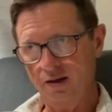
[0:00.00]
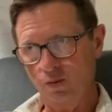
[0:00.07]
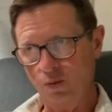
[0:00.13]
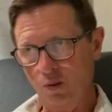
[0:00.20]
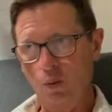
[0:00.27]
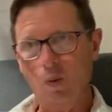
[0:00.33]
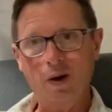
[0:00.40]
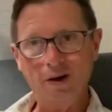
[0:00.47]
we
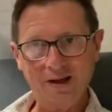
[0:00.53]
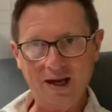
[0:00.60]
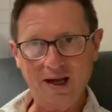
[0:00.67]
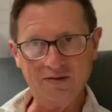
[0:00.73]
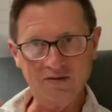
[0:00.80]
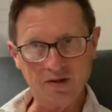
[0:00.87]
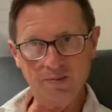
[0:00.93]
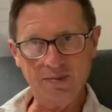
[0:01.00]
want to
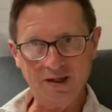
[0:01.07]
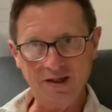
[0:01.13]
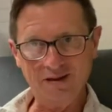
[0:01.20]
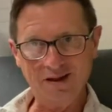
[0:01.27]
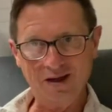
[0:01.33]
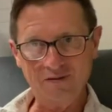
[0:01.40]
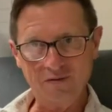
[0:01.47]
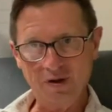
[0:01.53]
have something in
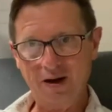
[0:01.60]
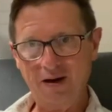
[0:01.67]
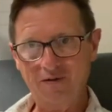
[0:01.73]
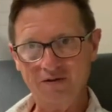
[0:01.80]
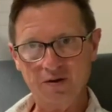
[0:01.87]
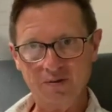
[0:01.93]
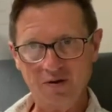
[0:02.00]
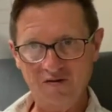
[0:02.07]
life. We want to have
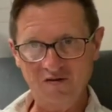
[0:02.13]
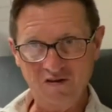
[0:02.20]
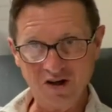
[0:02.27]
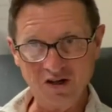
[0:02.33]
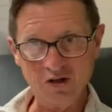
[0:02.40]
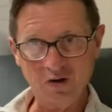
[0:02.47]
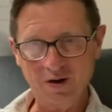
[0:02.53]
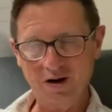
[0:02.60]
some
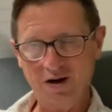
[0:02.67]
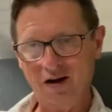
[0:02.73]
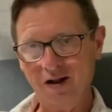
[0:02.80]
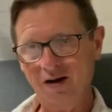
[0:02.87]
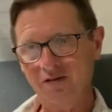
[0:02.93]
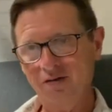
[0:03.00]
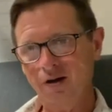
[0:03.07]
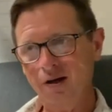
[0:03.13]
adventure in our
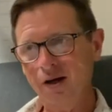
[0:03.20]
life.